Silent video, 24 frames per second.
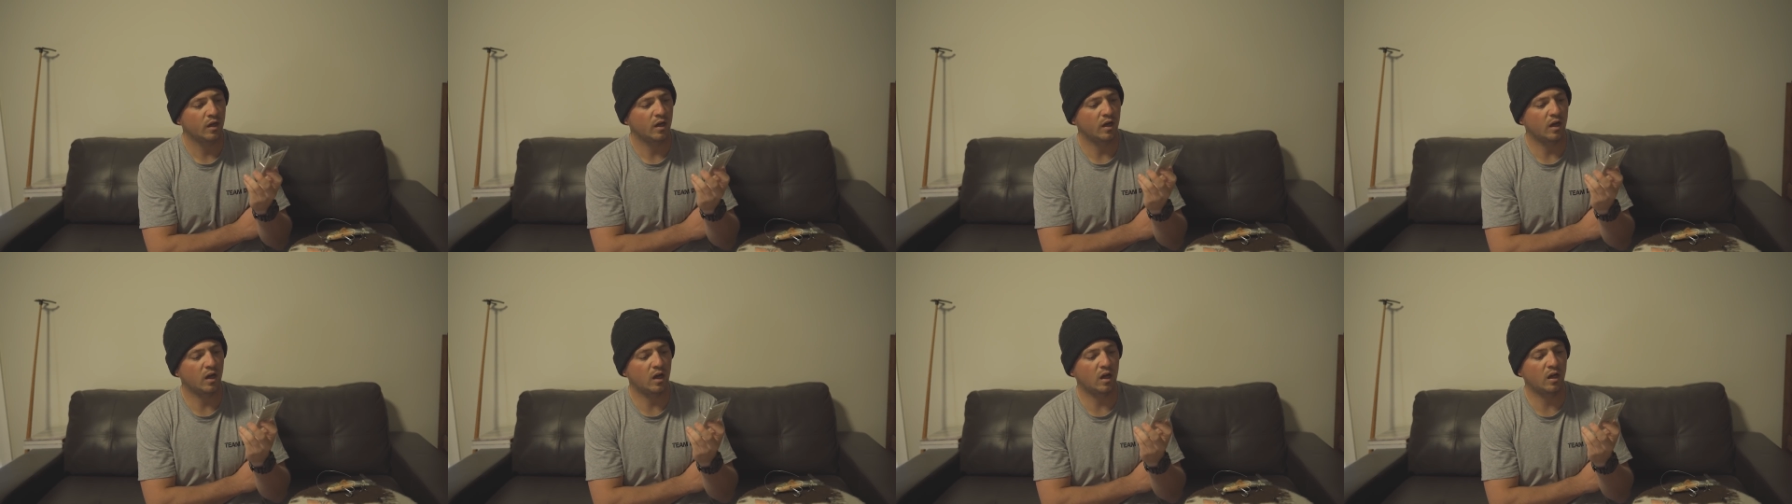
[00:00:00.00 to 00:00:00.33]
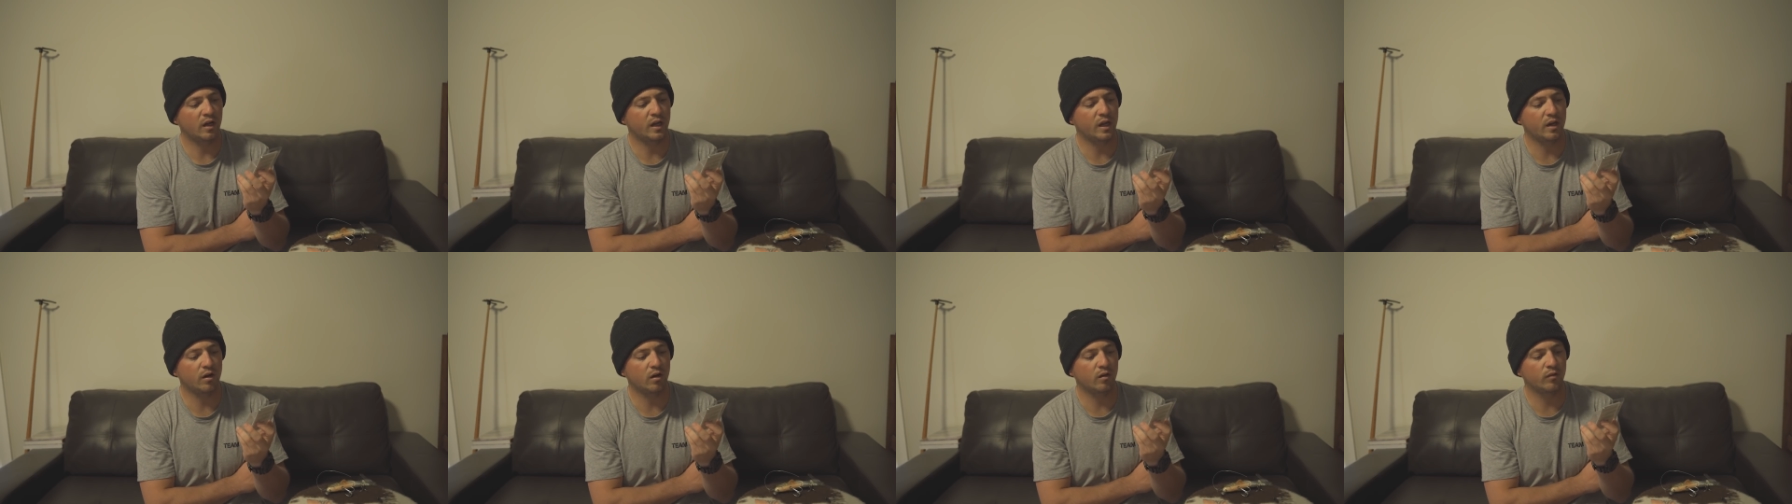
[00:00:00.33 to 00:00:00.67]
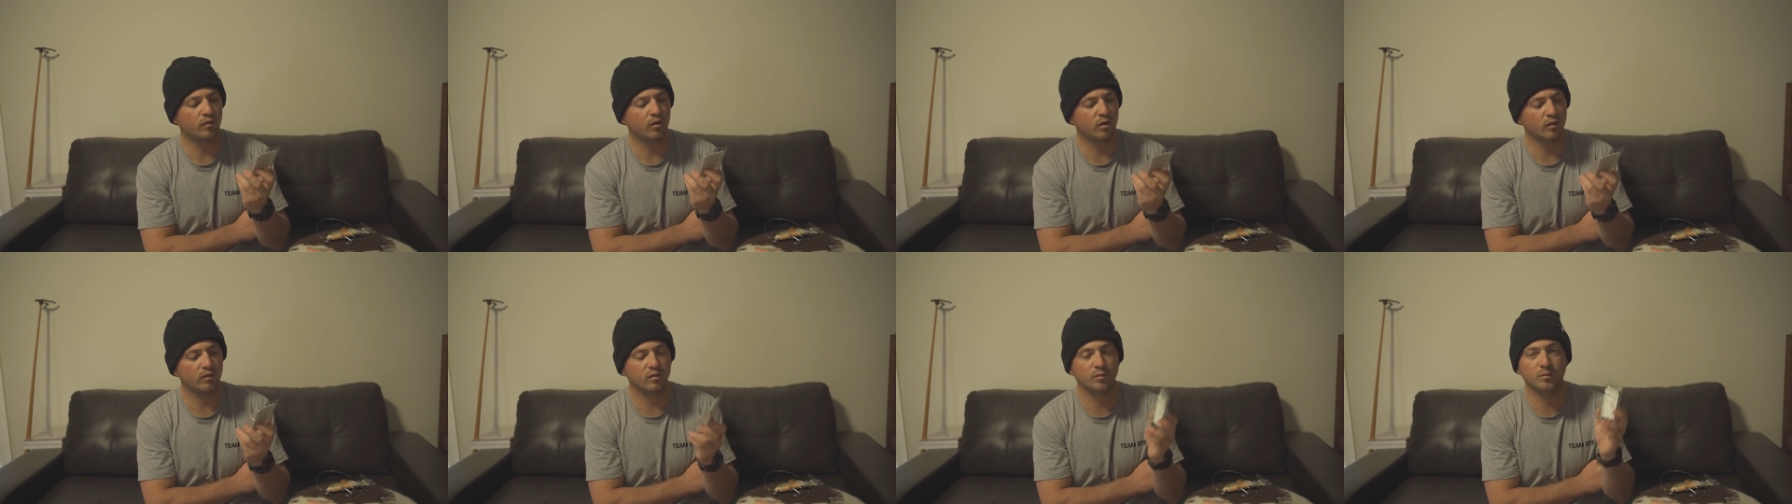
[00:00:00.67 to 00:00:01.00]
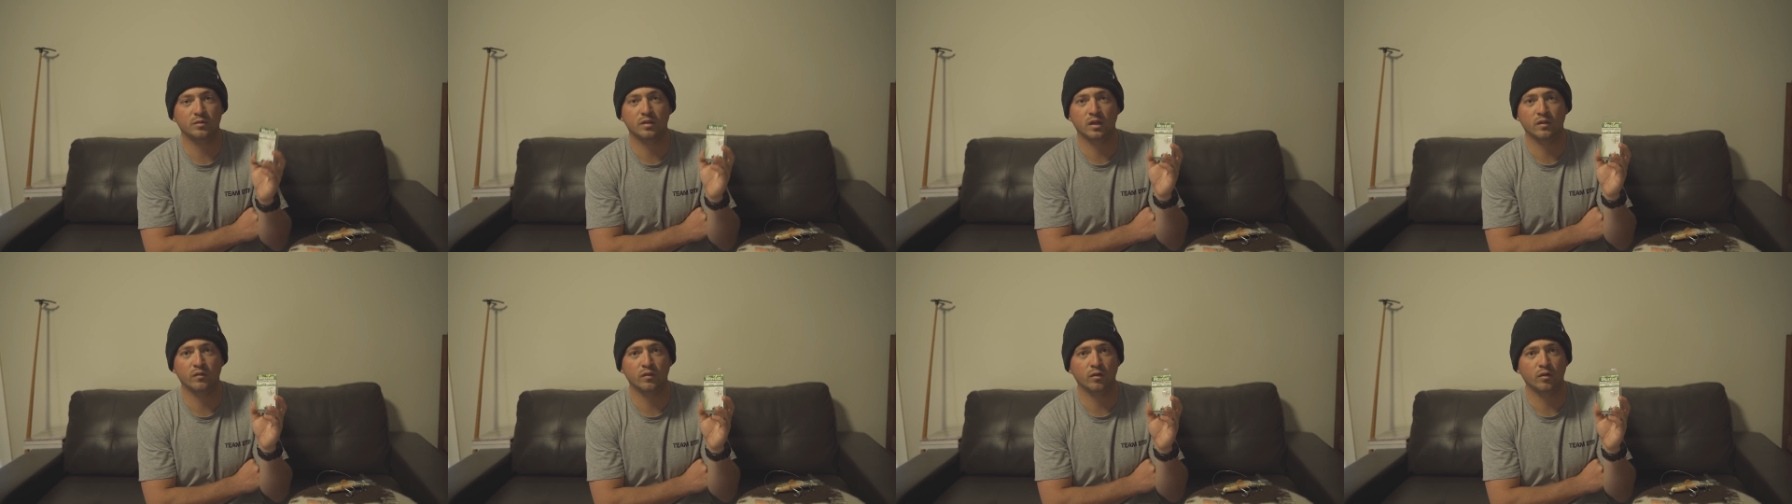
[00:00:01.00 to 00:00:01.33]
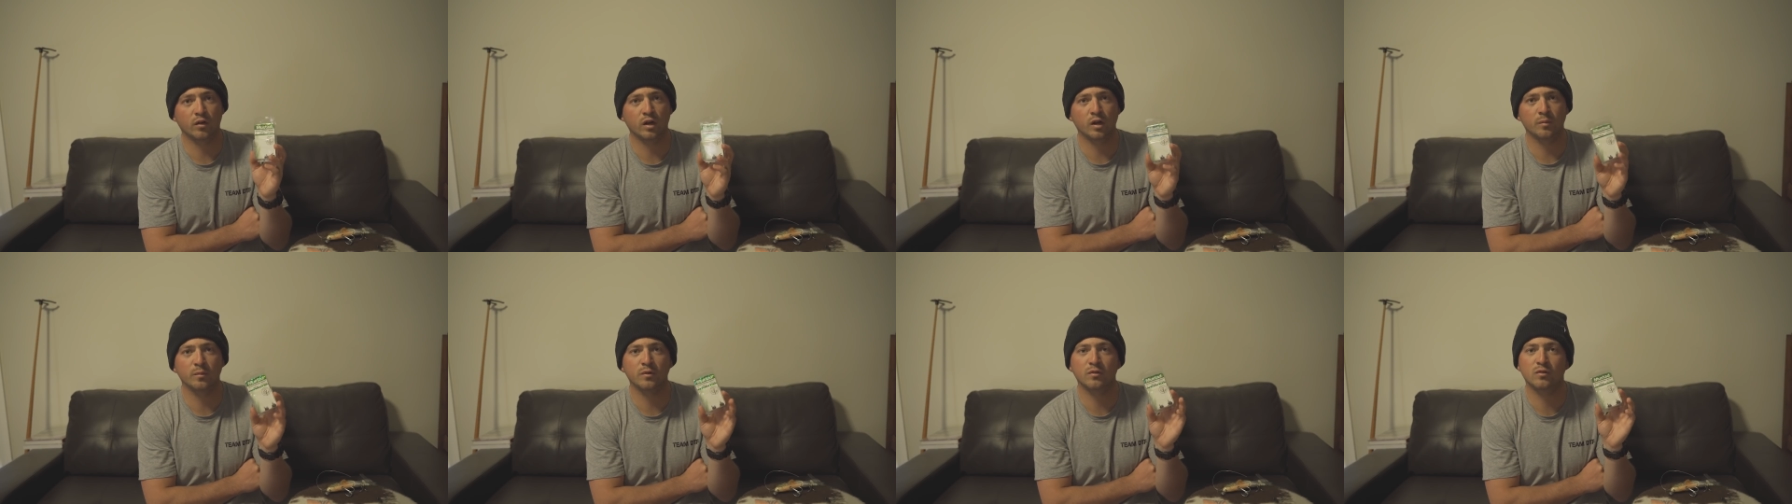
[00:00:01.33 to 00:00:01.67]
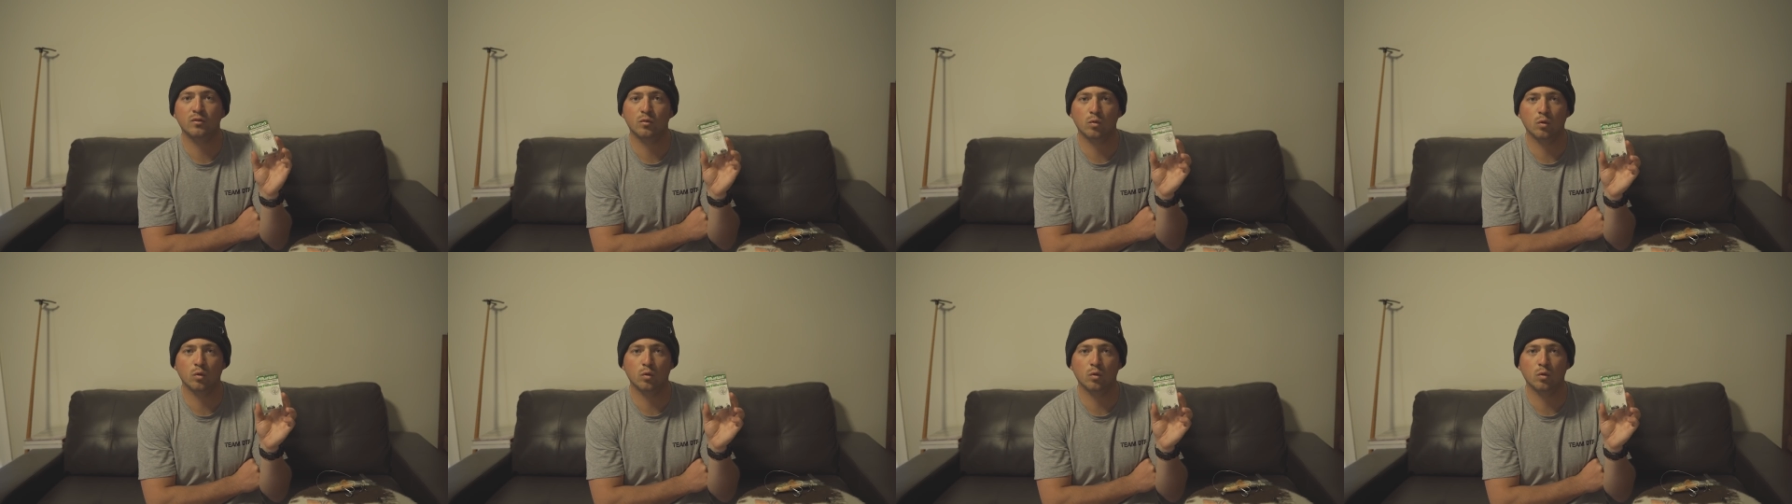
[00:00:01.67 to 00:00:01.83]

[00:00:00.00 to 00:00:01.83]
Here I've got some 7 grammers,